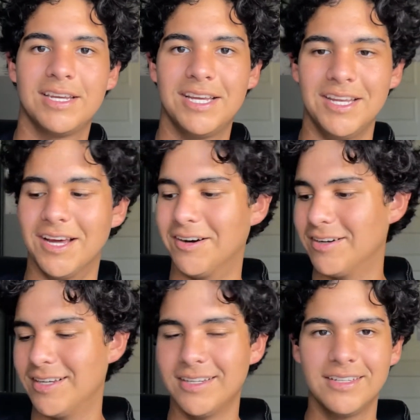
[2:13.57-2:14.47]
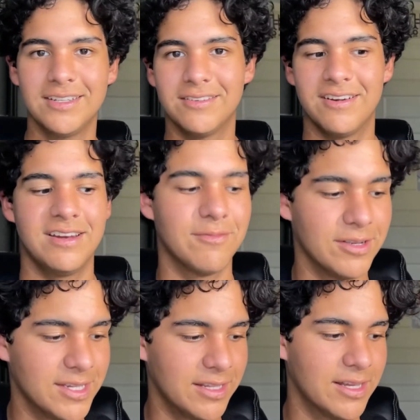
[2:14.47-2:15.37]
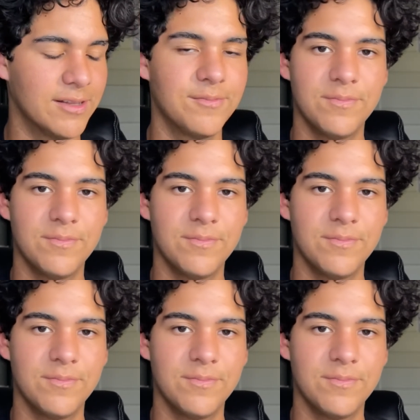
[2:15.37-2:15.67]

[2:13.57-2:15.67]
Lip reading: random words like that